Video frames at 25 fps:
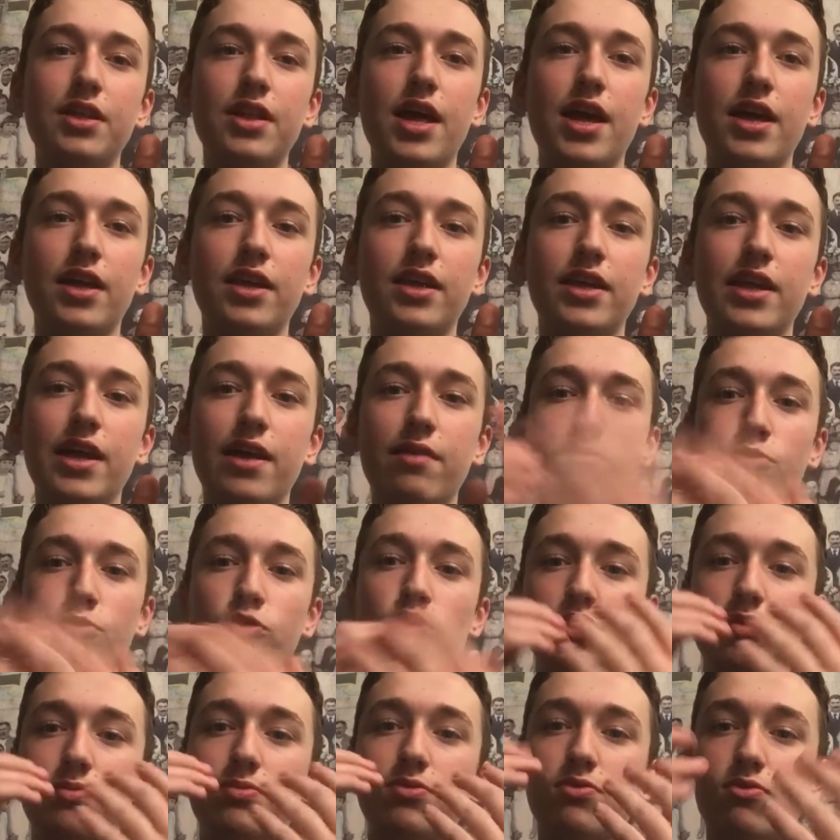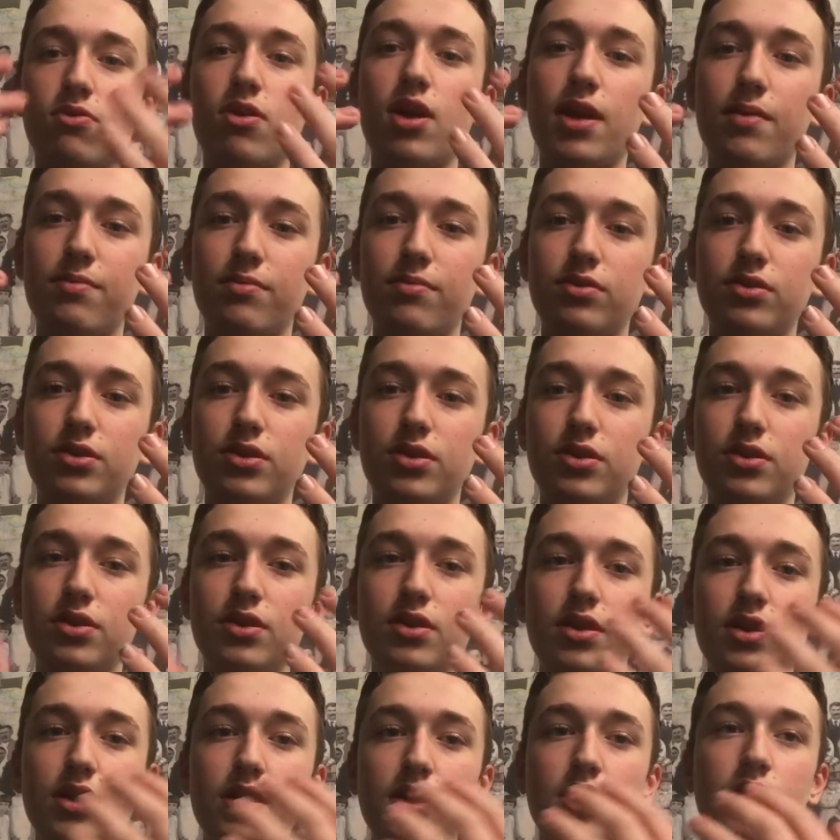and that I can get more subscribers.
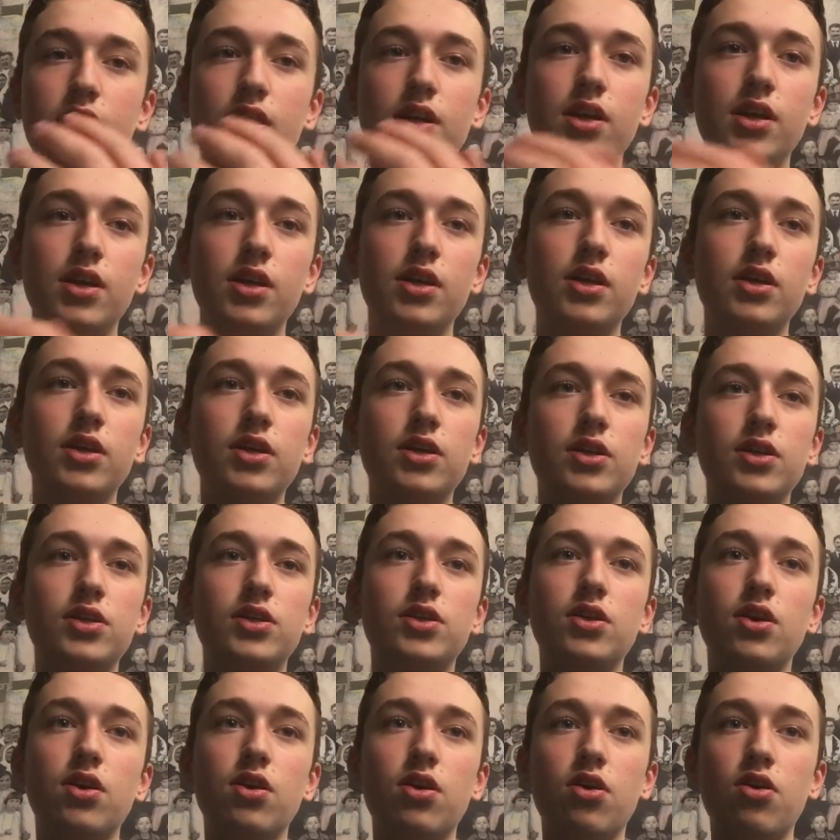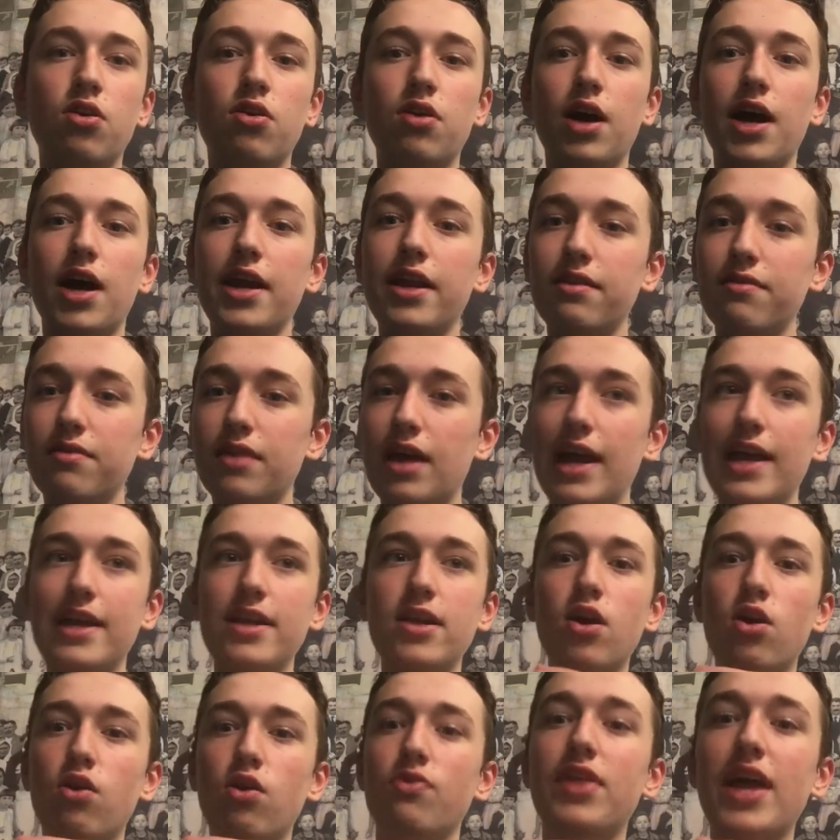So I I
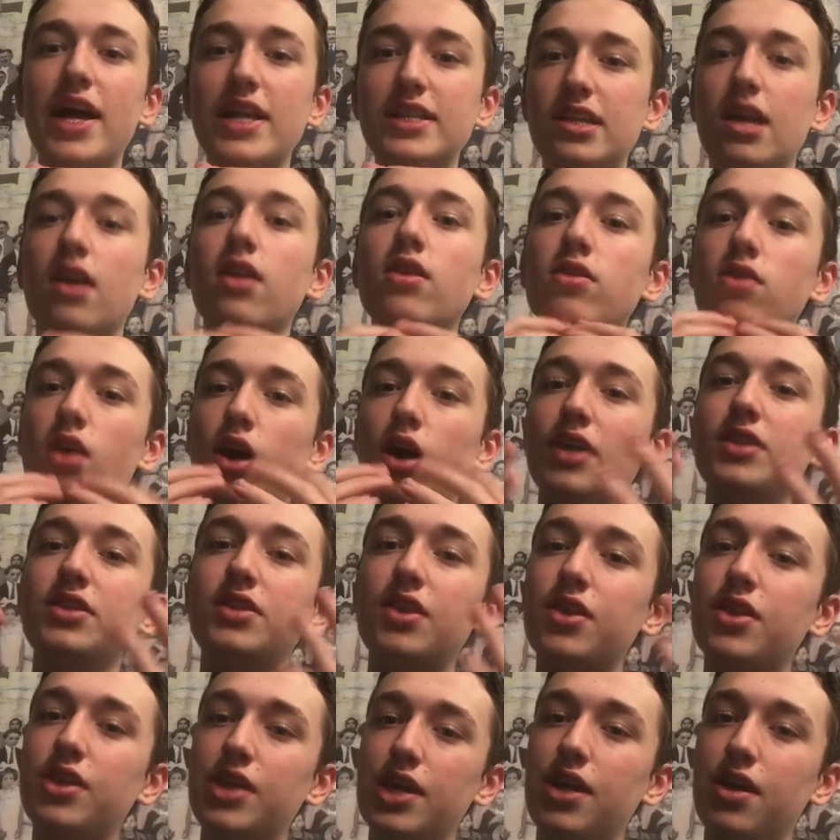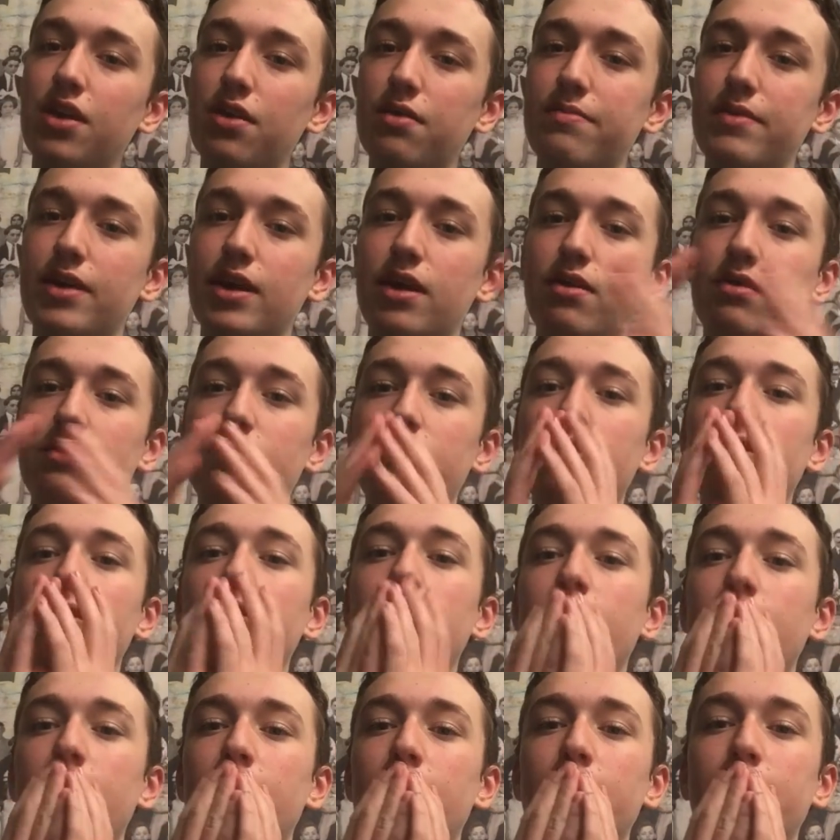know that's a lot to think about.
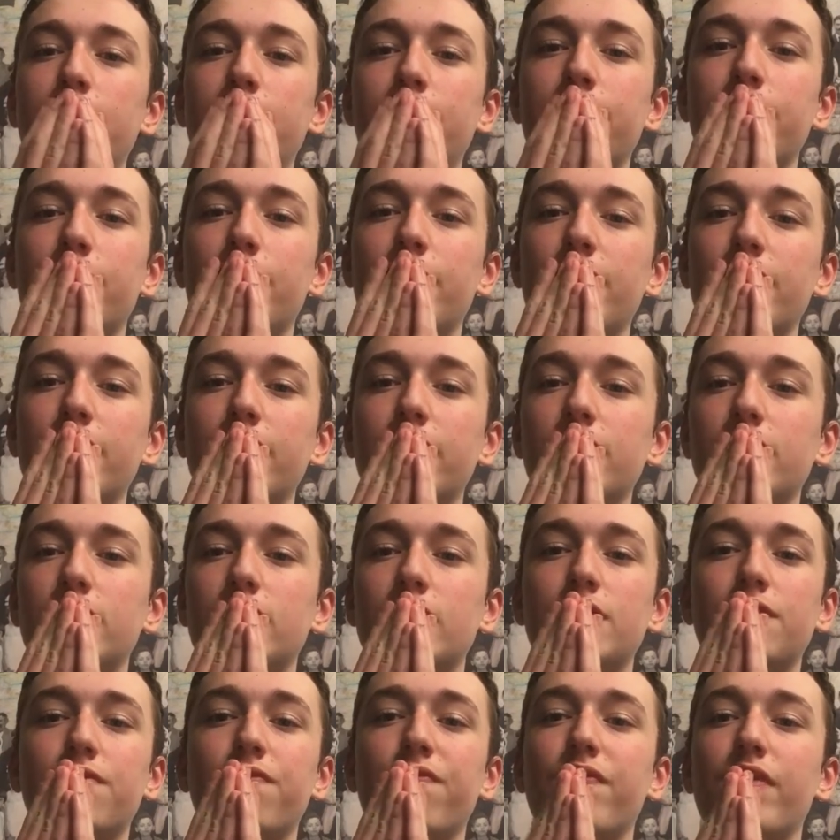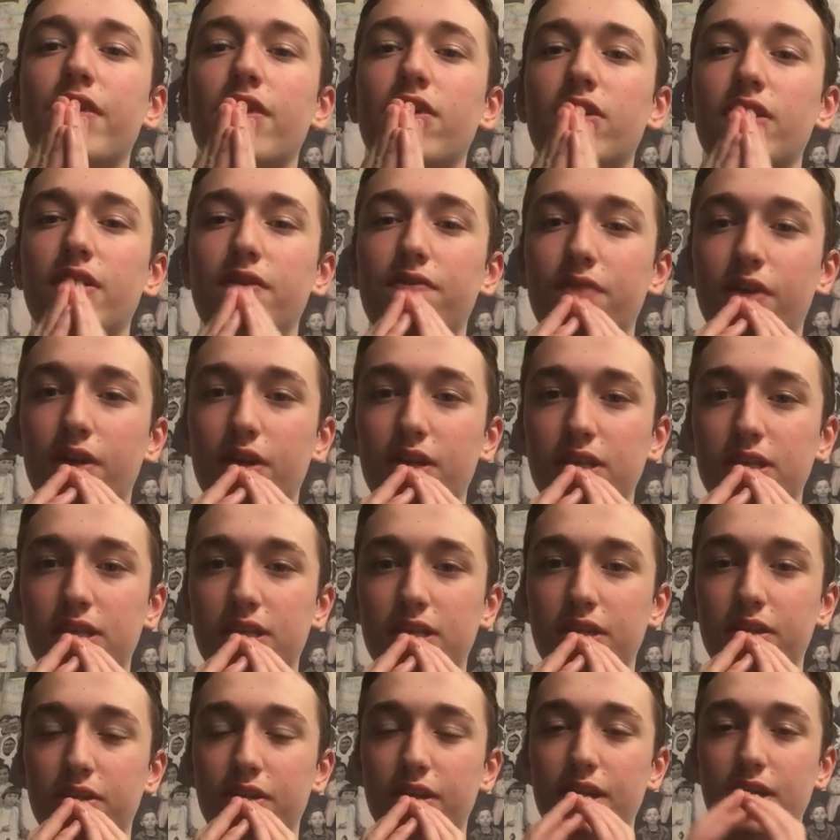But this is very, very
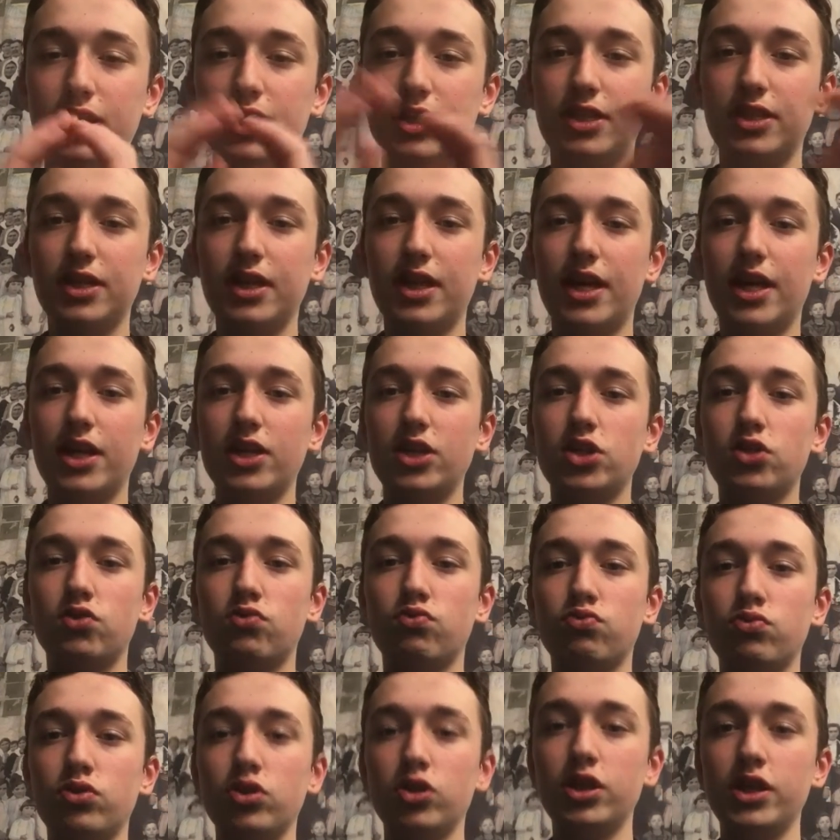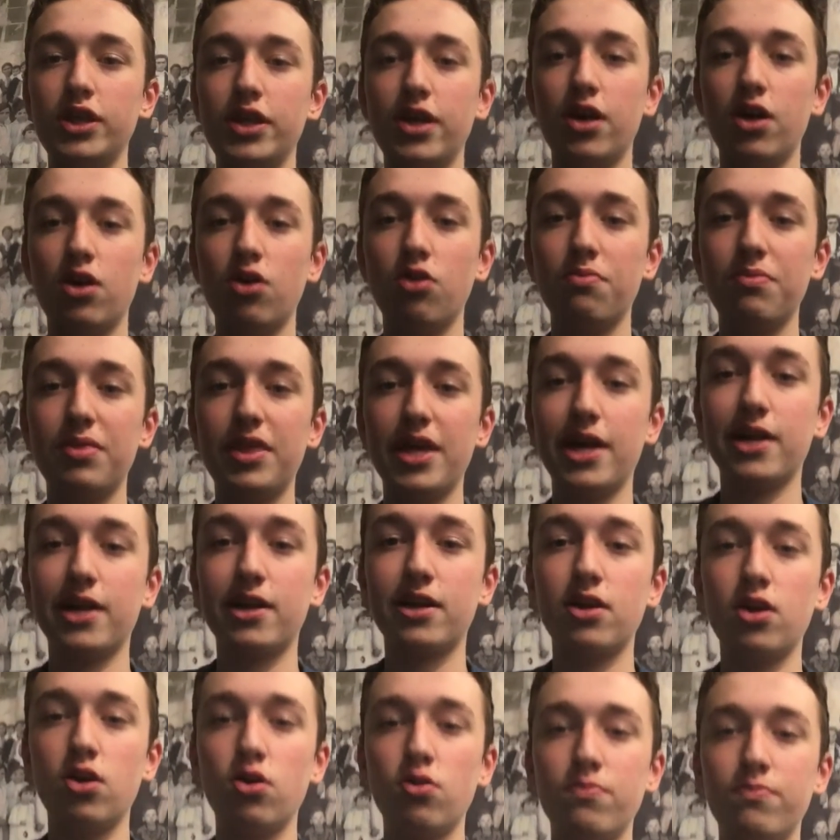serious, and I just really hope
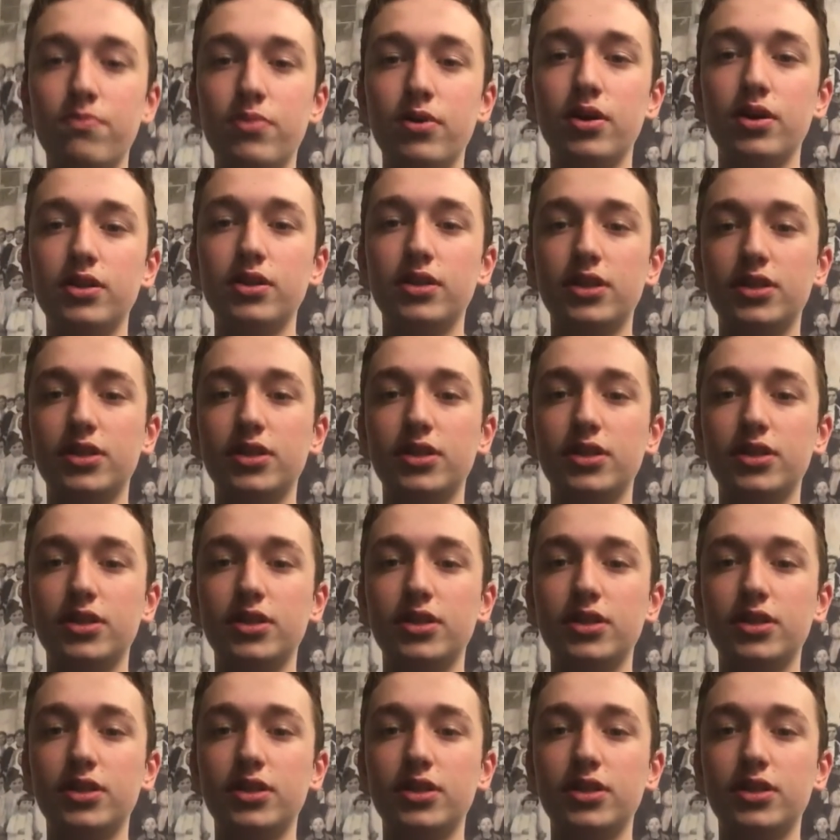that COPPA